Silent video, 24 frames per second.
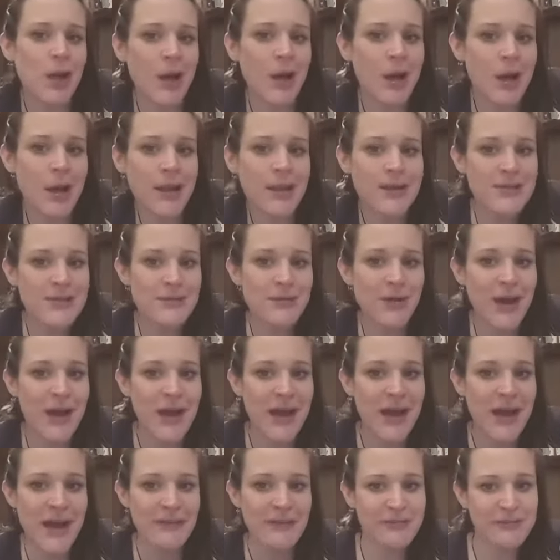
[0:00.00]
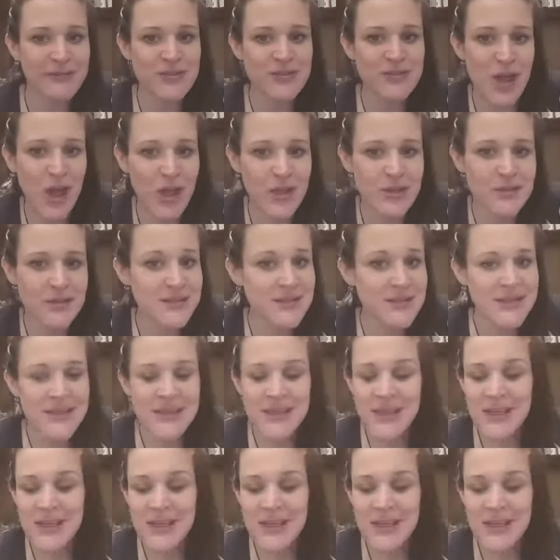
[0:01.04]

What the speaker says: kind of half done.